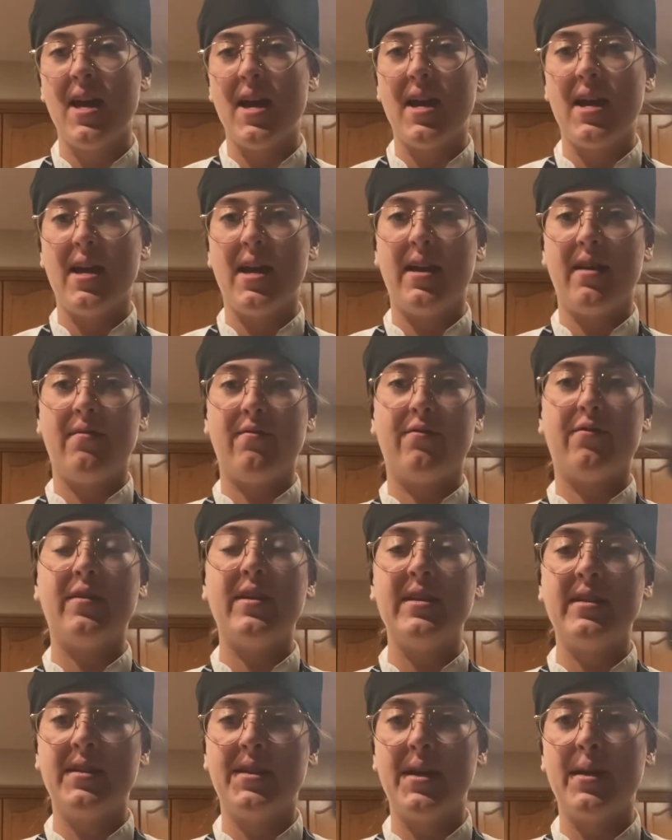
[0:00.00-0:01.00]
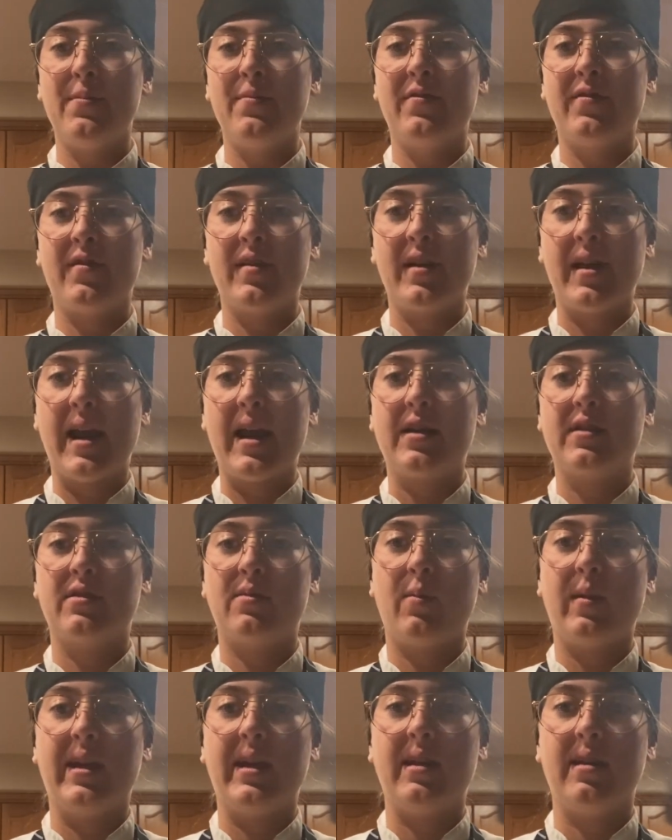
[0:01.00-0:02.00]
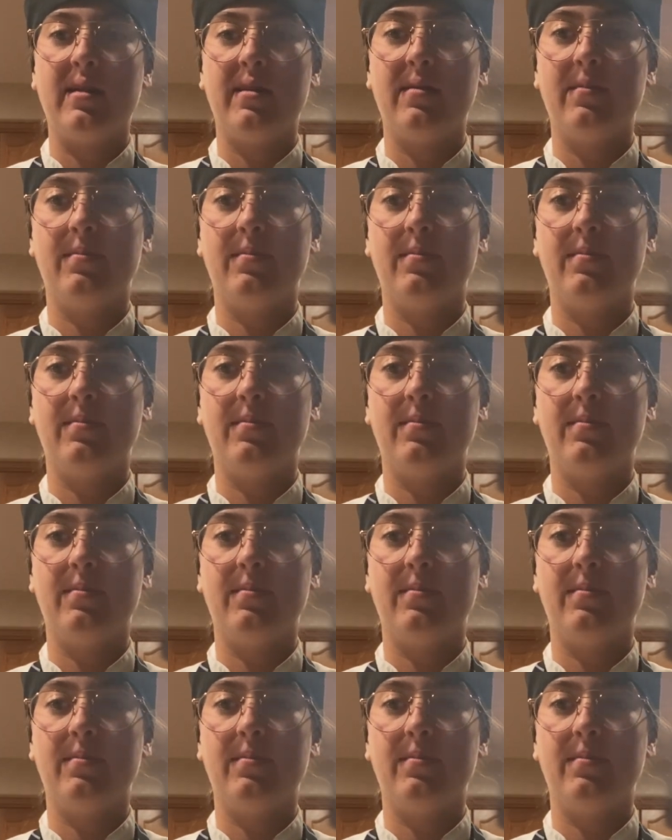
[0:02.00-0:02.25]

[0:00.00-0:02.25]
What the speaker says: and freeze them for next week.